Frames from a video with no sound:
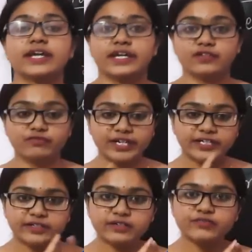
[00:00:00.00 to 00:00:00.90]
In
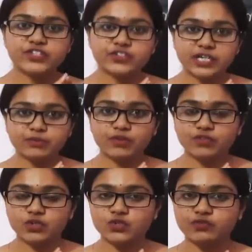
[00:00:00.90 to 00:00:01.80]
winter, which type of
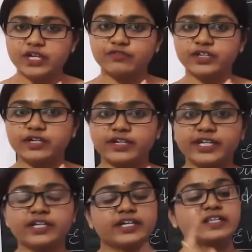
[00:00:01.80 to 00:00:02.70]
clothes we are
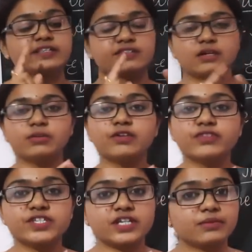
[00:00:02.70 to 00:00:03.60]
wearing. In summer,
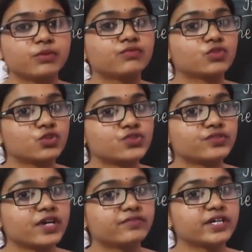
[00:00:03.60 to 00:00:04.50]
which type of clothes we
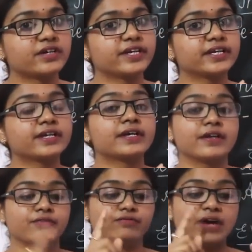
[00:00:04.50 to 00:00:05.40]
are wearing.
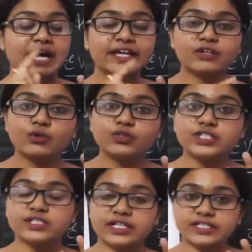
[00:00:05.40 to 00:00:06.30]
Why cloth
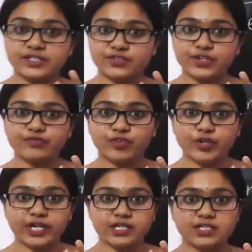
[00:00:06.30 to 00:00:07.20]
is necessary for
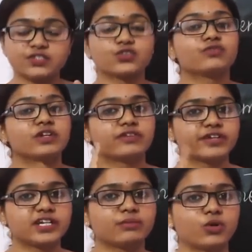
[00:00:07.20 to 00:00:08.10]
us. You will
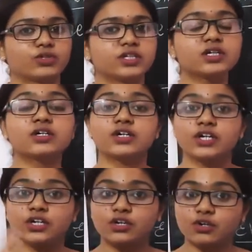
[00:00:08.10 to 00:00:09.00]
read about the
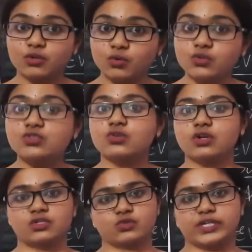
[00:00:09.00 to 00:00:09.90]
clothes
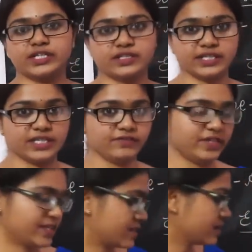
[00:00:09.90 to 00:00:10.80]
also in the
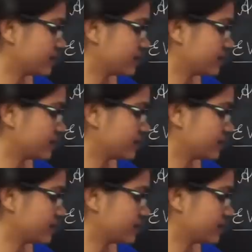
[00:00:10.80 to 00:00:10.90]
EVS.